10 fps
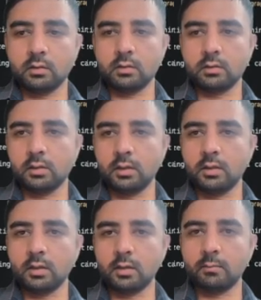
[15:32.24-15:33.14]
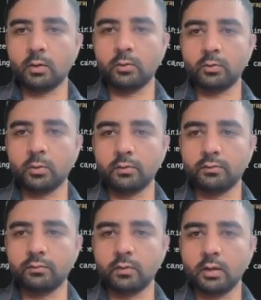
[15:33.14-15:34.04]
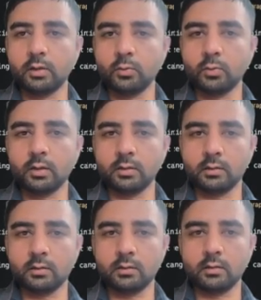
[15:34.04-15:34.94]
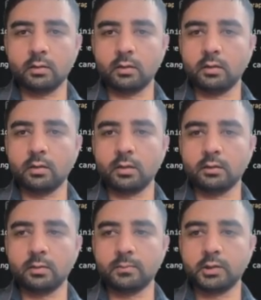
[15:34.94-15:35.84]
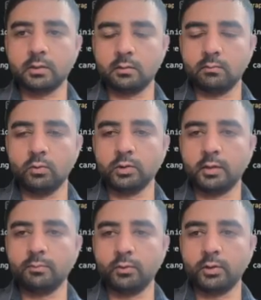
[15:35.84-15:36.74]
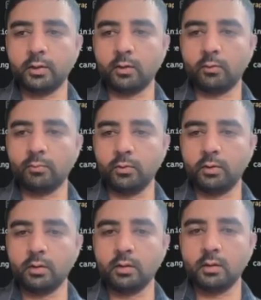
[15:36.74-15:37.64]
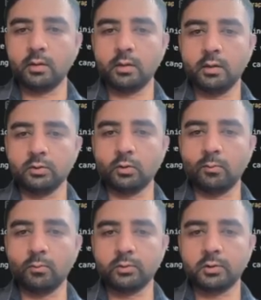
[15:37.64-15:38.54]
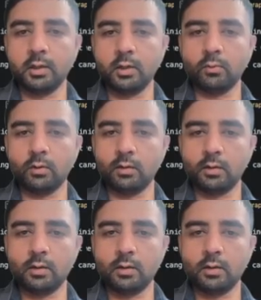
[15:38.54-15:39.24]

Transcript: see the amount of token consumption, both input and output, is almost equal